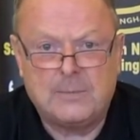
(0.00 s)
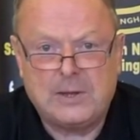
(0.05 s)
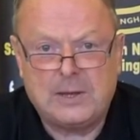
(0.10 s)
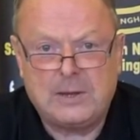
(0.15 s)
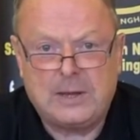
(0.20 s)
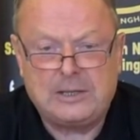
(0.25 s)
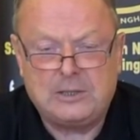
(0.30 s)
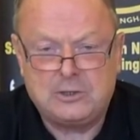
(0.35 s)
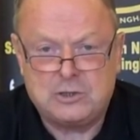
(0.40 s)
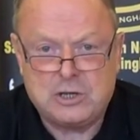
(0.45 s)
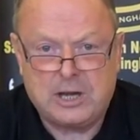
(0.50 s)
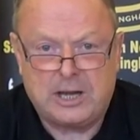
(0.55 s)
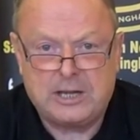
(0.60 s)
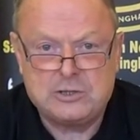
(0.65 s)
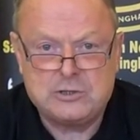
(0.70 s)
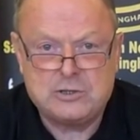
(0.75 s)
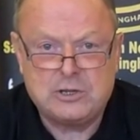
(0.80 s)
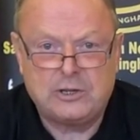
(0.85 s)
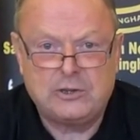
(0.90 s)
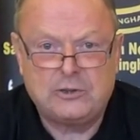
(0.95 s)
any
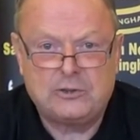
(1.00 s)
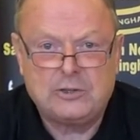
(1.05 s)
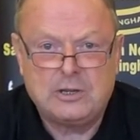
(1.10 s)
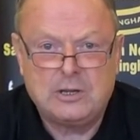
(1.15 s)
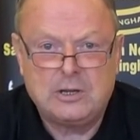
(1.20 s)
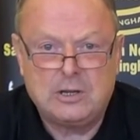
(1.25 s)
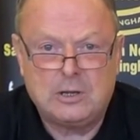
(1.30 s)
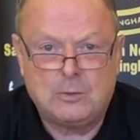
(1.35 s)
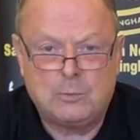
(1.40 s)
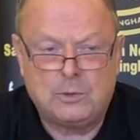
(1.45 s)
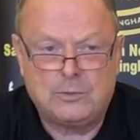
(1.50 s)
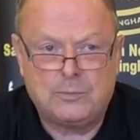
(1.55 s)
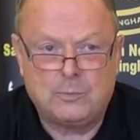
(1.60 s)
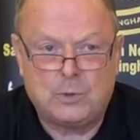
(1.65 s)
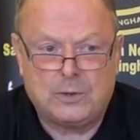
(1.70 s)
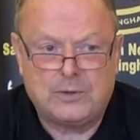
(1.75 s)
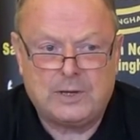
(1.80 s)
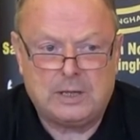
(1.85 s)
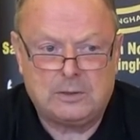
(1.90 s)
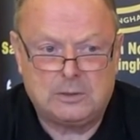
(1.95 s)
changes,
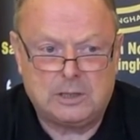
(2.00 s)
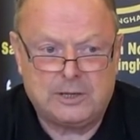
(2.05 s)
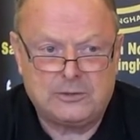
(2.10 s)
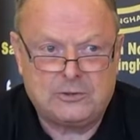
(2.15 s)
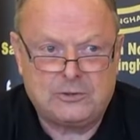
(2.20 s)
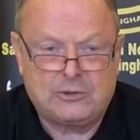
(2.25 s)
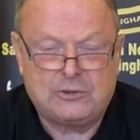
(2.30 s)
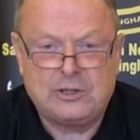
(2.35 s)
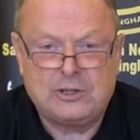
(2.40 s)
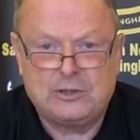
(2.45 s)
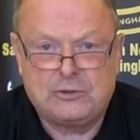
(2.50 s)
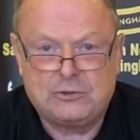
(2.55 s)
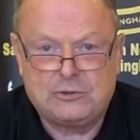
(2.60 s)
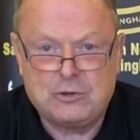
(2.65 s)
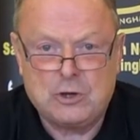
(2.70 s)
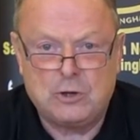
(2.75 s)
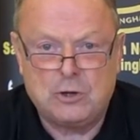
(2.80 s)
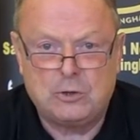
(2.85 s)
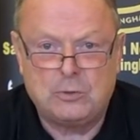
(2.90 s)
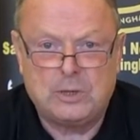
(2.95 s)
what they'd like to see us
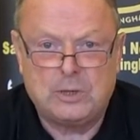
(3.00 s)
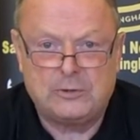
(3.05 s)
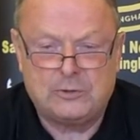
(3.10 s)
do,